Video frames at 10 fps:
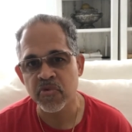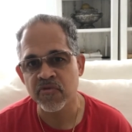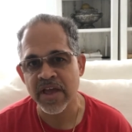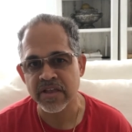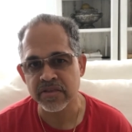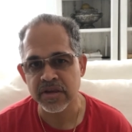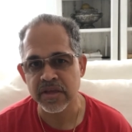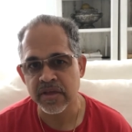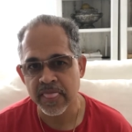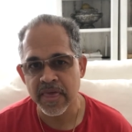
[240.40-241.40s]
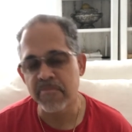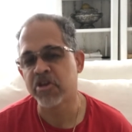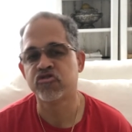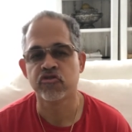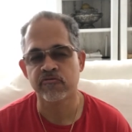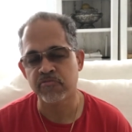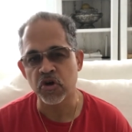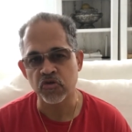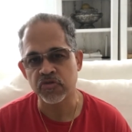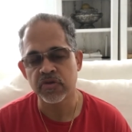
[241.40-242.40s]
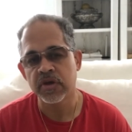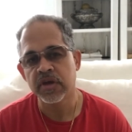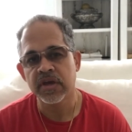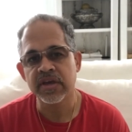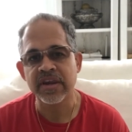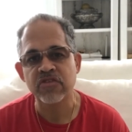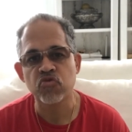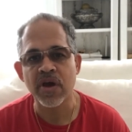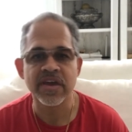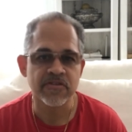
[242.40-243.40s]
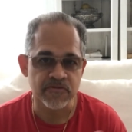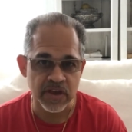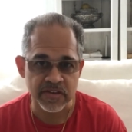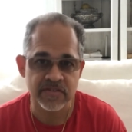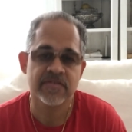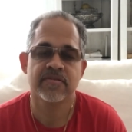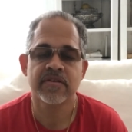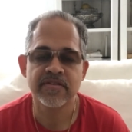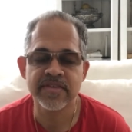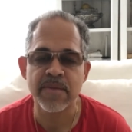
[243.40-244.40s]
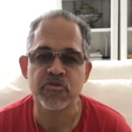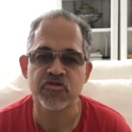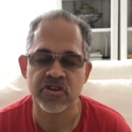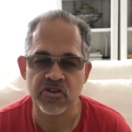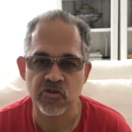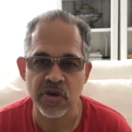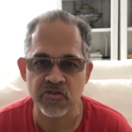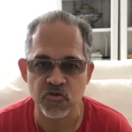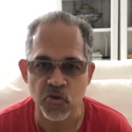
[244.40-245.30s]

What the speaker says: of handling a mixture of both. And that's why it affects 10% of your credit score.